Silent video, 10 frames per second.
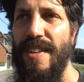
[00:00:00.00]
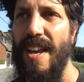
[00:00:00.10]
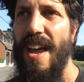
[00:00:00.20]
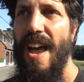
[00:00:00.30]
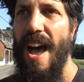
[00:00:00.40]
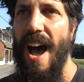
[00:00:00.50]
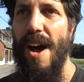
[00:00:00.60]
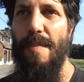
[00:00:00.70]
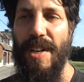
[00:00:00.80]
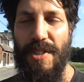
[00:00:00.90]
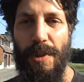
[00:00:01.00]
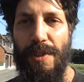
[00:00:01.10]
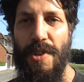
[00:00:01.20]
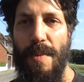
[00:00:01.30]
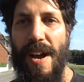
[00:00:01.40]
But it's
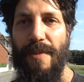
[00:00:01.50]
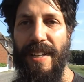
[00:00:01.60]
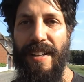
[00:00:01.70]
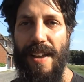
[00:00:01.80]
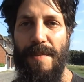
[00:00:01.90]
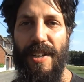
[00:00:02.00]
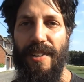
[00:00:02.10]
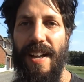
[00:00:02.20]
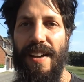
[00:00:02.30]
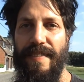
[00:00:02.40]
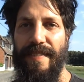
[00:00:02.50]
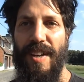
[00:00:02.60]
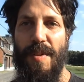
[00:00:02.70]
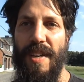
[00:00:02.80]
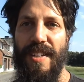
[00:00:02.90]
also about reclaiming your life
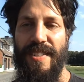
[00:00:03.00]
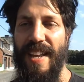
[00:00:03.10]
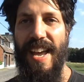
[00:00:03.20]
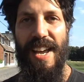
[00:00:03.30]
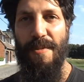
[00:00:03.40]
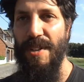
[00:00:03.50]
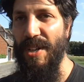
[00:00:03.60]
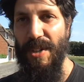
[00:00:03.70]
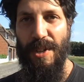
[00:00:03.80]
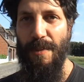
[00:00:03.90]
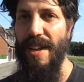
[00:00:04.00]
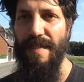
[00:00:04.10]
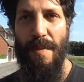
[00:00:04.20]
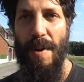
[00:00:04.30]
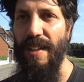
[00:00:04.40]
a bit, saying we're not going to wait
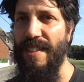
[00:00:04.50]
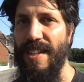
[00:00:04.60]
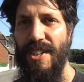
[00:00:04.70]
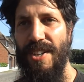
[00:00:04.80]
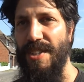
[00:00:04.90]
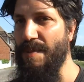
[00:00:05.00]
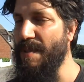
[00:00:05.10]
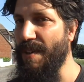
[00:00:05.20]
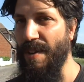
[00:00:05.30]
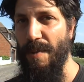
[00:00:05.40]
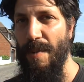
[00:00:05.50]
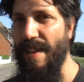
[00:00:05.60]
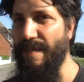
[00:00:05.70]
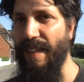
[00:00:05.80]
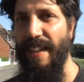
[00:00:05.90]
for politicians, we're not going to
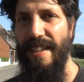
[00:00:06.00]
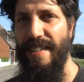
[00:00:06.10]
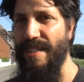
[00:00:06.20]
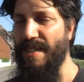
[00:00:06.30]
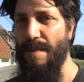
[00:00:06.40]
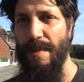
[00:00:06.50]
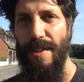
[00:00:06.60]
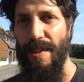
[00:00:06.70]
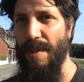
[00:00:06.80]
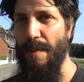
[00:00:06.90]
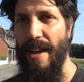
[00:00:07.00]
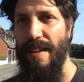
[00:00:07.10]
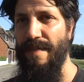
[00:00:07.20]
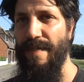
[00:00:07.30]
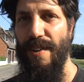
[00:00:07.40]
wait for leaders, we're not going to wait
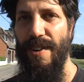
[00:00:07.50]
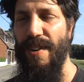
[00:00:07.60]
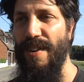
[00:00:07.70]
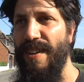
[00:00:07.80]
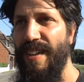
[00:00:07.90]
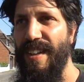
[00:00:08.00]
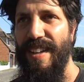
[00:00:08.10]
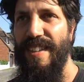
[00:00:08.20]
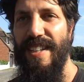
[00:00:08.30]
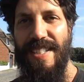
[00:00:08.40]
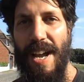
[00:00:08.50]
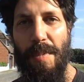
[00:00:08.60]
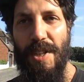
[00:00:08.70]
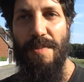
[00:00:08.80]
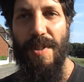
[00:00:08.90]
for the
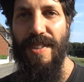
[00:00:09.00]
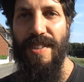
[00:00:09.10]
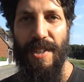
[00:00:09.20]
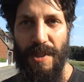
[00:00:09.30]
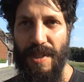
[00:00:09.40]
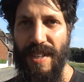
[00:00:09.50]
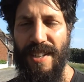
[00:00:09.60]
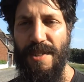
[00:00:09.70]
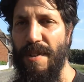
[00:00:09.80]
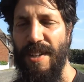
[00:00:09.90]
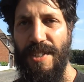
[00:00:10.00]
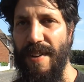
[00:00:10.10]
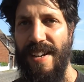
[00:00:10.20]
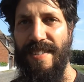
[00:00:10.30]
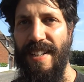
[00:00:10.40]
establishment to do things, we're going to do
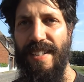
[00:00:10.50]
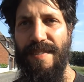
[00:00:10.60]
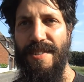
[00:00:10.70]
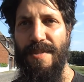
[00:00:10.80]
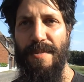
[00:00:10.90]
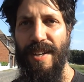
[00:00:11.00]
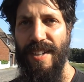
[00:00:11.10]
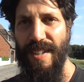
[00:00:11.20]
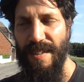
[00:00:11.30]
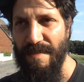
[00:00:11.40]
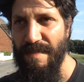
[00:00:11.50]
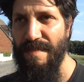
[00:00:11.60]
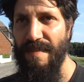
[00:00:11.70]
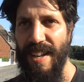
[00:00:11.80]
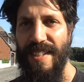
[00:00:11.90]
it ourselves. We're going to
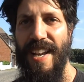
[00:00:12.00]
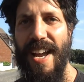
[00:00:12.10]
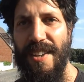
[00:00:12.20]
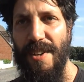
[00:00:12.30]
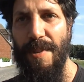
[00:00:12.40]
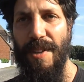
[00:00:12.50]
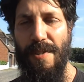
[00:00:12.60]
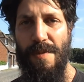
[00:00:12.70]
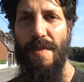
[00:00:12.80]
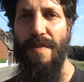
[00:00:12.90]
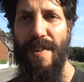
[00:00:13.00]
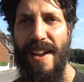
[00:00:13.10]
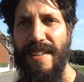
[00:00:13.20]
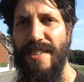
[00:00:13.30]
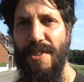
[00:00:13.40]
get together with a group of
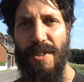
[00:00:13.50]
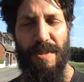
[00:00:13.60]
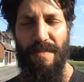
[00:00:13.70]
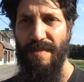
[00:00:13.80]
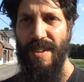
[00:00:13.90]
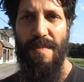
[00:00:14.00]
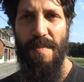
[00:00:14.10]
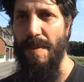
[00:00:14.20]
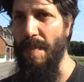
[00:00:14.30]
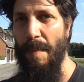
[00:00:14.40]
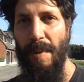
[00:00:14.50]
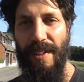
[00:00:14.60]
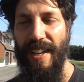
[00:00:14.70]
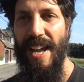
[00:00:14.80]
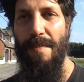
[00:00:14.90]
friends or meet people
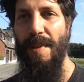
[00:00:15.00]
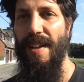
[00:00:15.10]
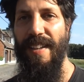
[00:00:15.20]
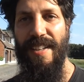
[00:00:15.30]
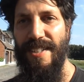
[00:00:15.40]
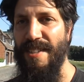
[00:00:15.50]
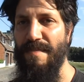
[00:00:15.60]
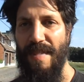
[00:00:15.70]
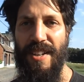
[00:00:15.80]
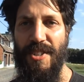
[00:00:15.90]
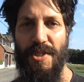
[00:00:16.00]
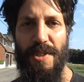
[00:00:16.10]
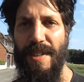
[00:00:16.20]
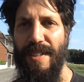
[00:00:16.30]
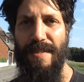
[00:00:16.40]
on a camp like this and just
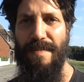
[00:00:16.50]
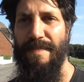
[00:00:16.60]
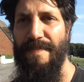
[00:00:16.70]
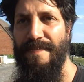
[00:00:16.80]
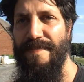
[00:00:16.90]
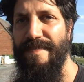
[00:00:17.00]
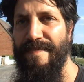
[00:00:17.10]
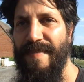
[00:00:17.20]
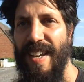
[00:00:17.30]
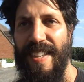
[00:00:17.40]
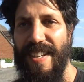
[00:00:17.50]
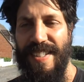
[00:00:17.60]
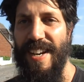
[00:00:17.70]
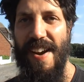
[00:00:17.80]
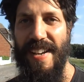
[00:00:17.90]
do it. And that's
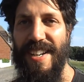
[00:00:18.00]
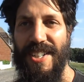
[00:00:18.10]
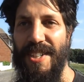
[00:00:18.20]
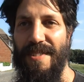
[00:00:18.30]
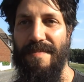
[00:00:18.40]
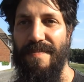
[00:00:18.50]
direct action.